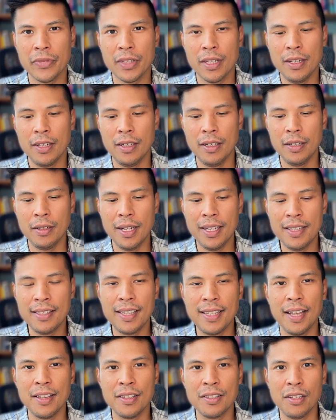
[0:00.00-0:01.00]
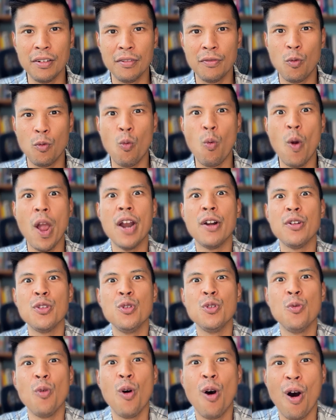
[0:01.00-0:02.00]
a sense of where
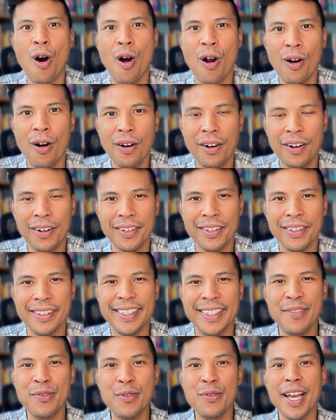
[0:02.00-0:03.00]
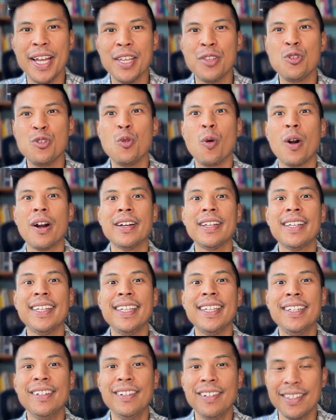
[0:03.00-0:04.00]
you are. It'll give you that you are
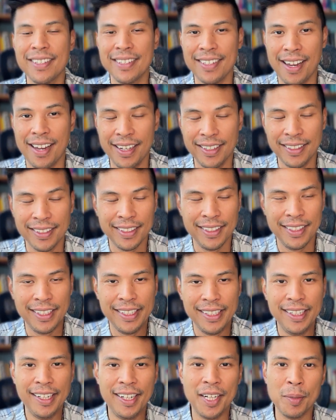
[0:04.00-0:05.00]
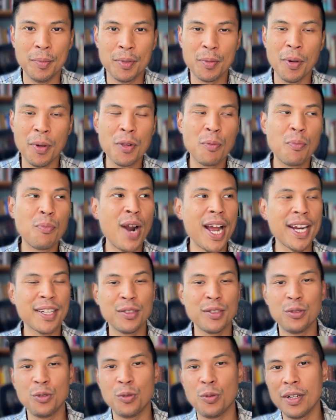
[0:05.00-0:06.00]
here sign. Some other
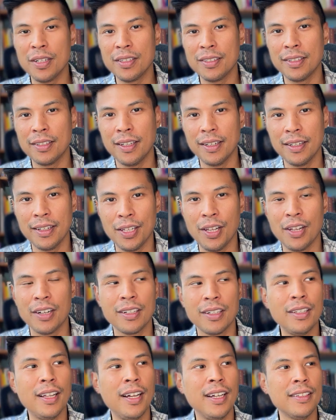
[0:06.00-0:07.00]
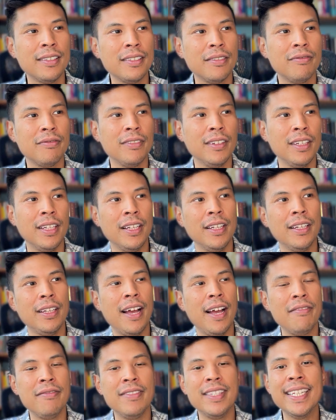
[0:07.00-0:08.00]
practical ones that a lot of clients
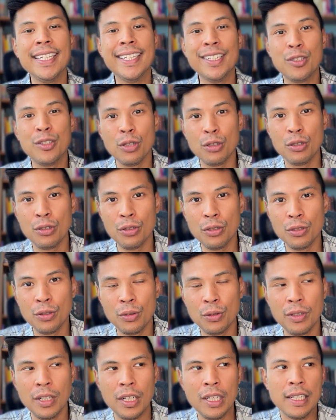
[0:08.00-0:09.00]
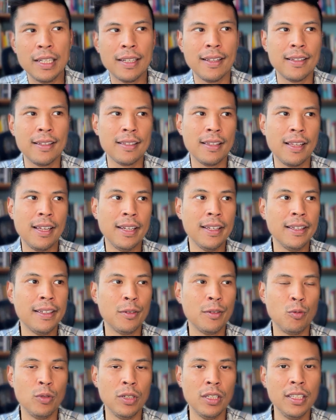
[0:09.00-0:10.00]
have needed to do is like
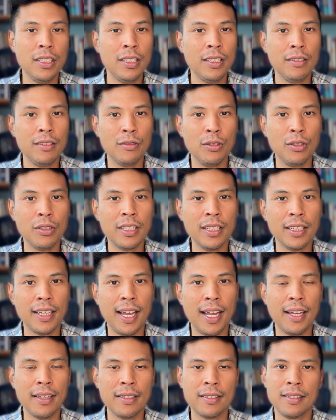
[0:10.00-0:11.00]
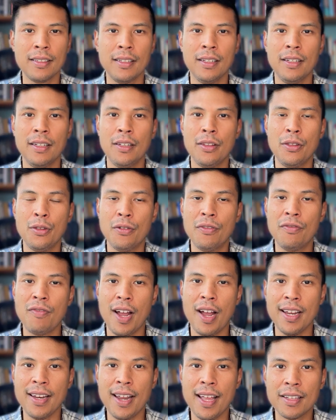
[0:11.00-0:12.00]
really looking at their
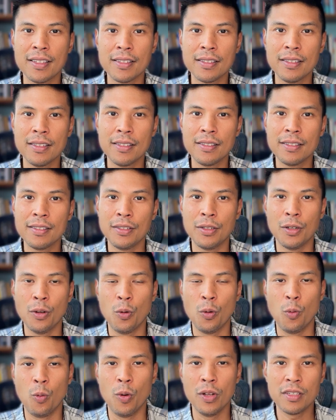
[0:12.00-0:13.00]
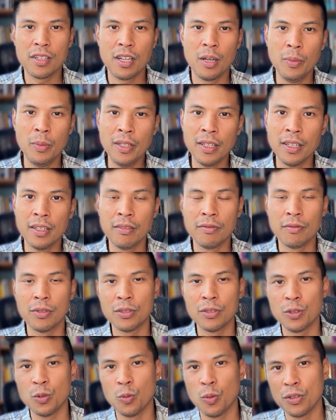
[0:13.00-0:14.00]
finances, what's coming in
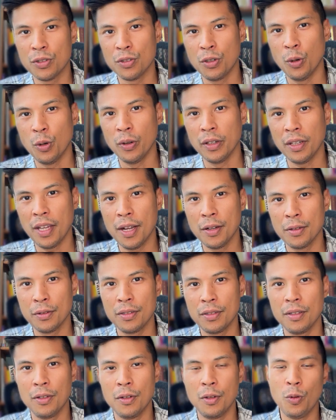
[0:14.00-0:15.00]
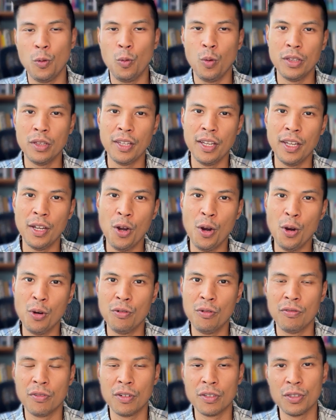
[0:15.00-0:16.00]
versus what's going out, what they owe
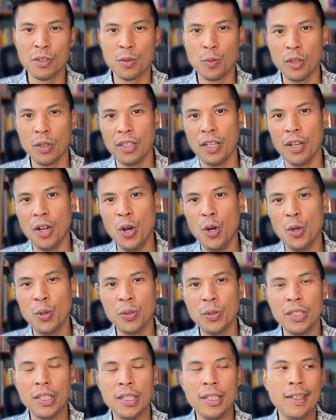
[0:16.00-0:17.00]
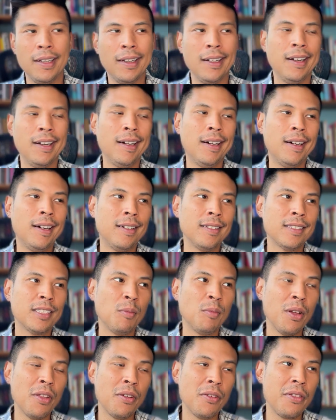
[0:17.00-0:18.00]
versus what they own.
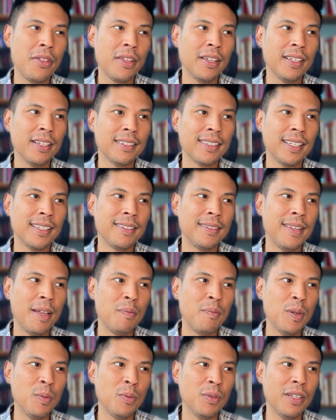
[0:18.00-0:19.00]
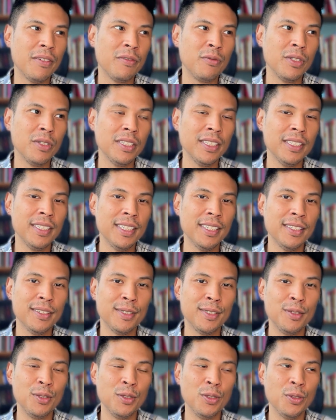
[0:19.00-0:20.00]
Some other things that people have really needed
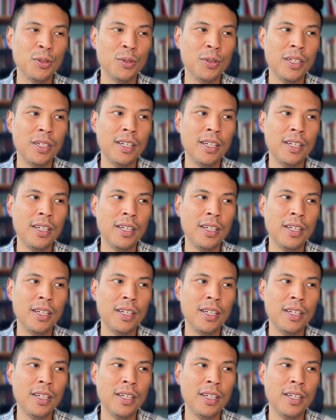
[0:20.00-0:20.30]
to do